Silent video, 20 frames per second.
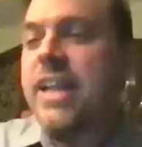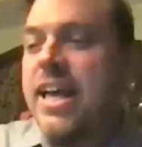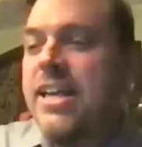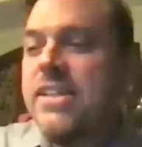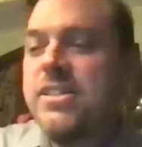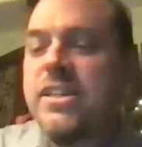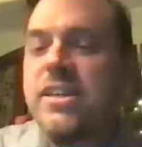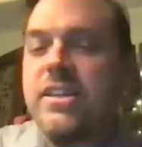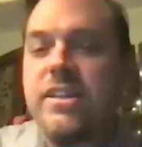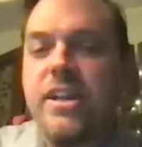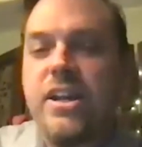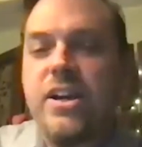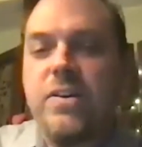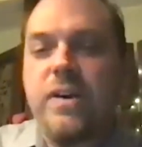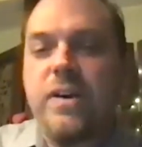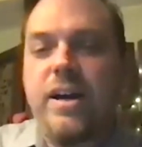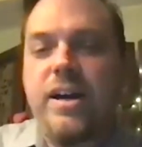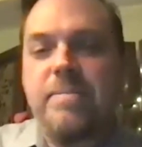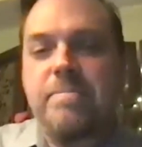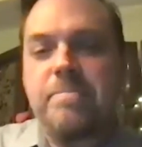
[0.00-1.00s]
ask
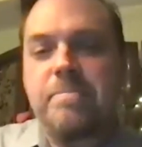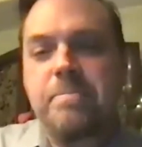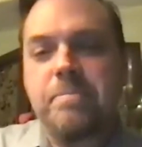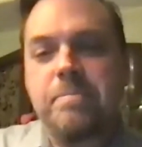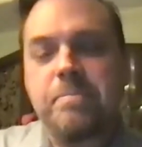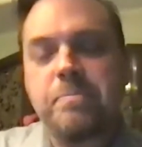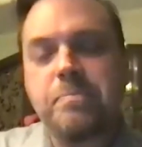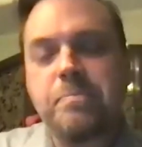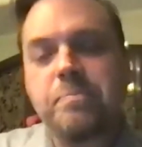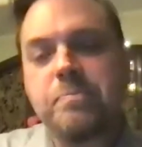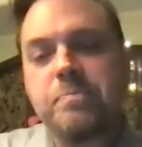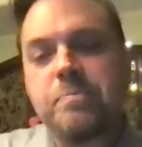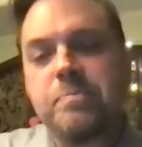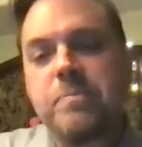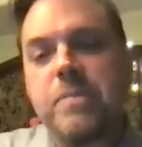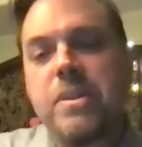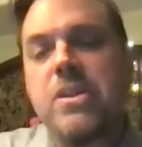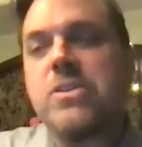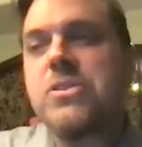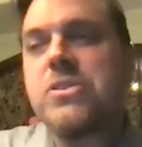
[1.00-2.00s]
you.
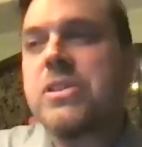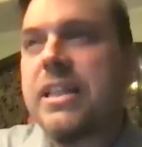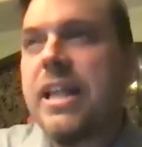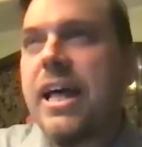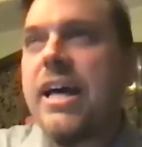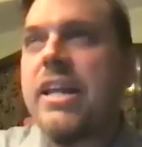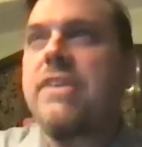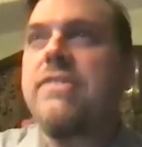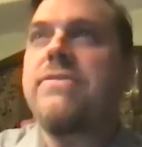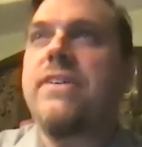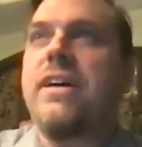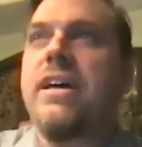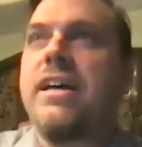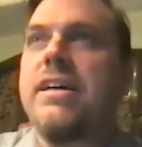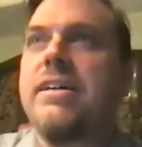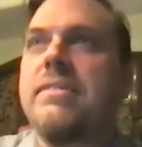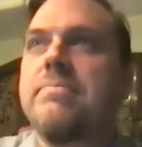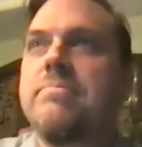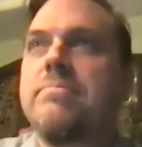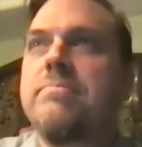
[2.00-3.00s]
There's a lot
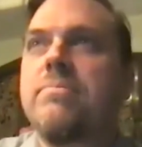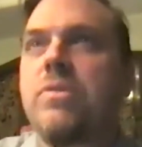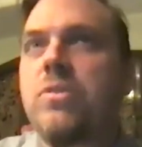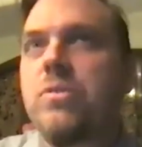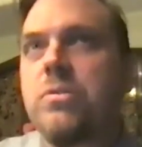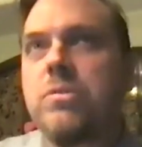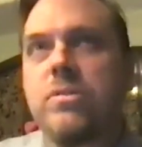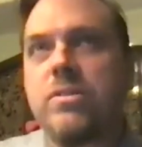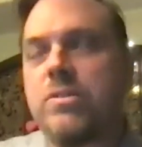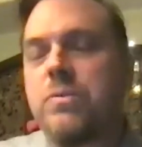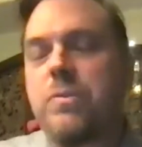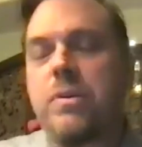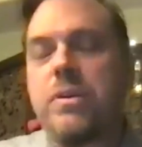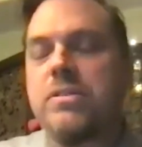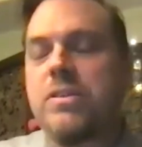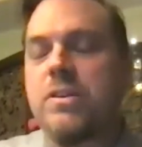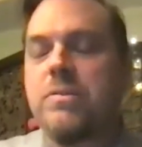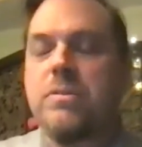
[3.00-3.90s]
of we,